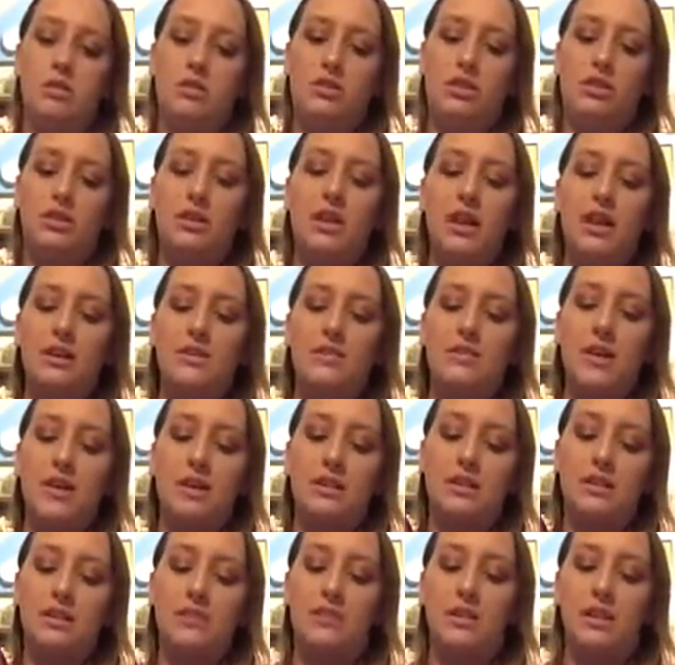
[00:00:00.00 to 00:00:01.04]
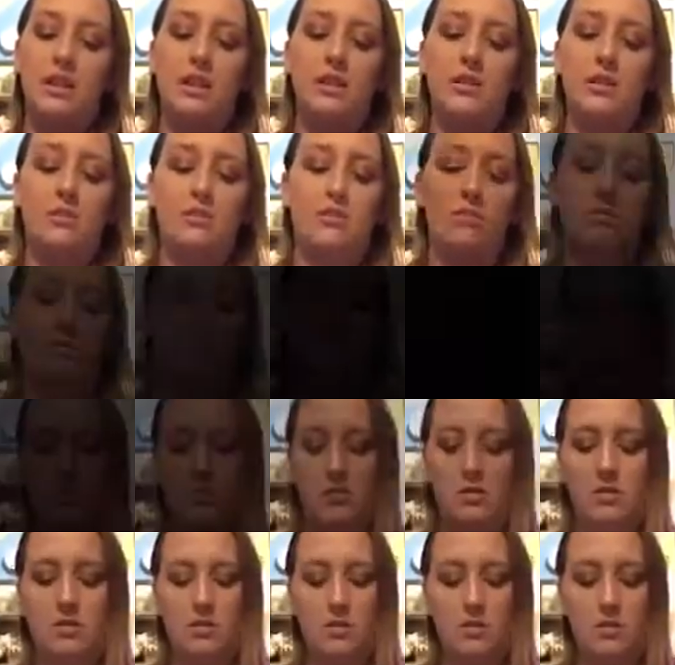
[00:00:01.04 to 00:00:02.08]
this kind of activity.
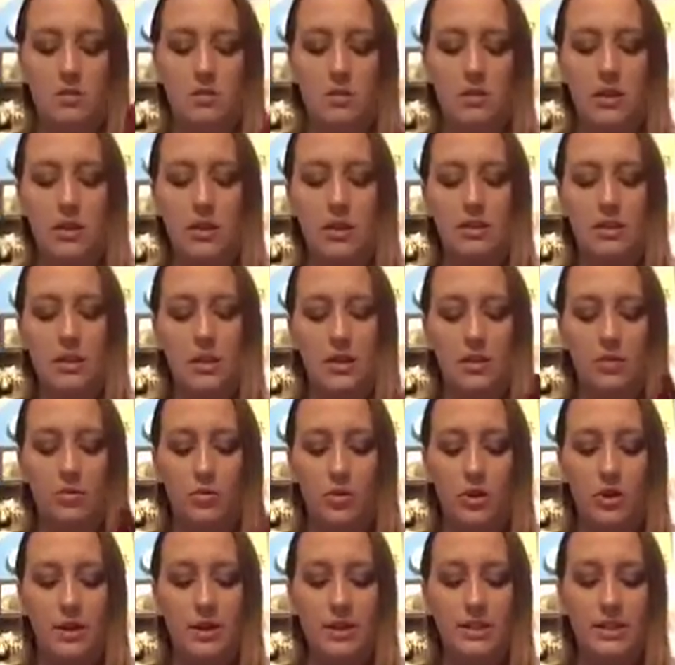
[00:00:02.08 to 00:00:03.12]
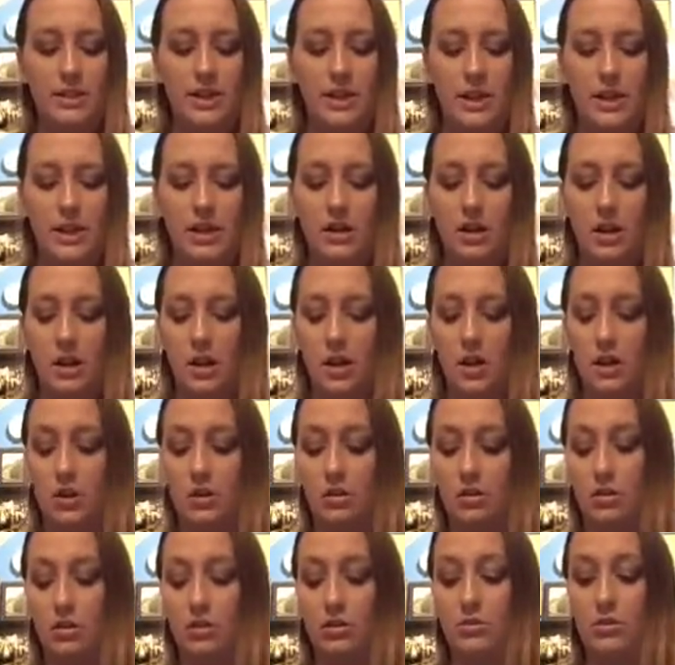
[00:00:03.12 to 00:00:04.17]
And then we're going to take our
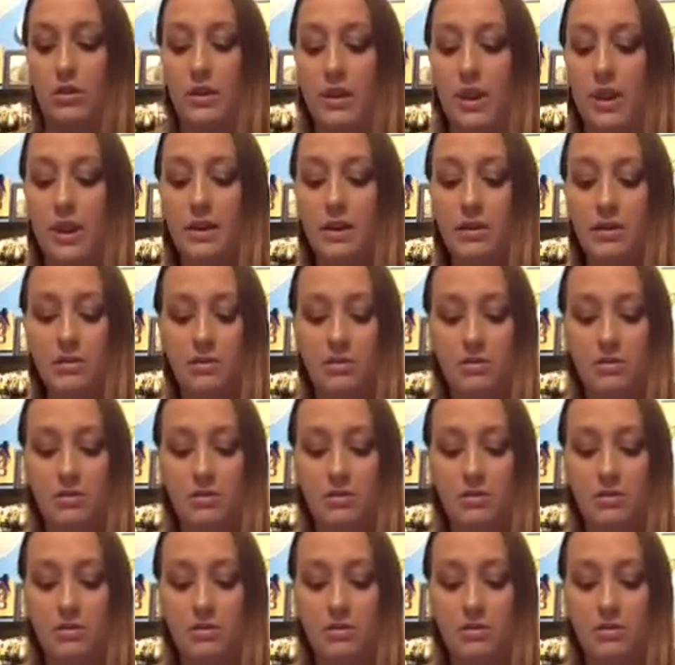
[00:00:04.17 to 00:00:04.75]
glue again,